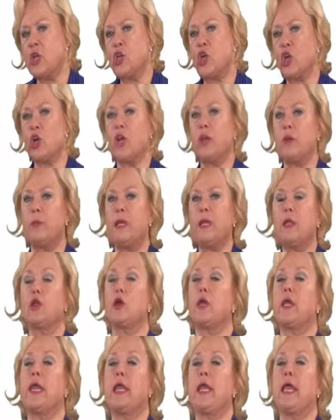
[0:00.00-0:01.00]
You're going to be
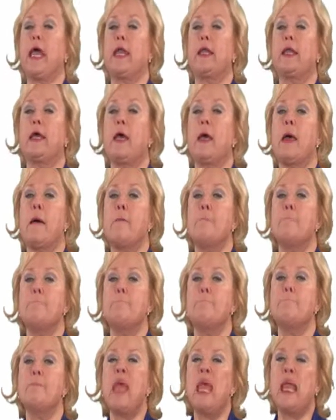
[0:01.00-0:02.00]
looking at
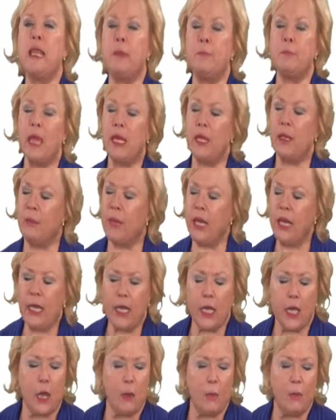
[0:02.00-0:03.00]
many, many,
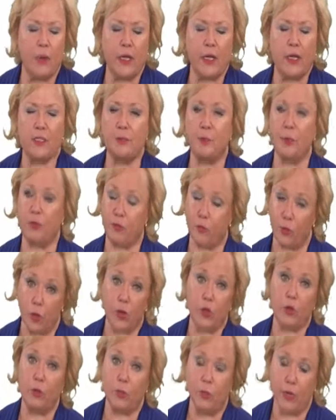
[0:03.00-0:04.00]
many companies
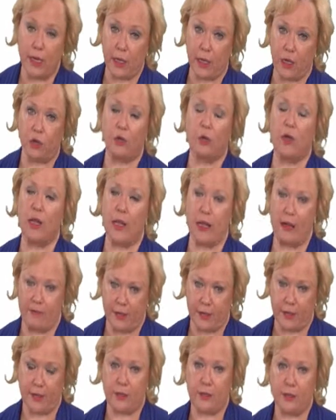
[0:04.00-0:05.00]
before you pick your
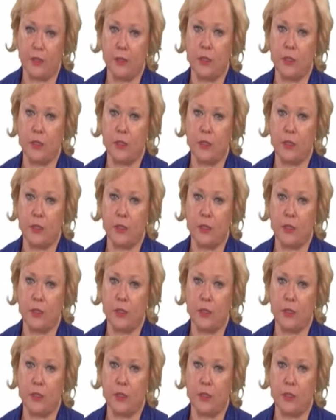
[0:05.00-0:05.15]
11.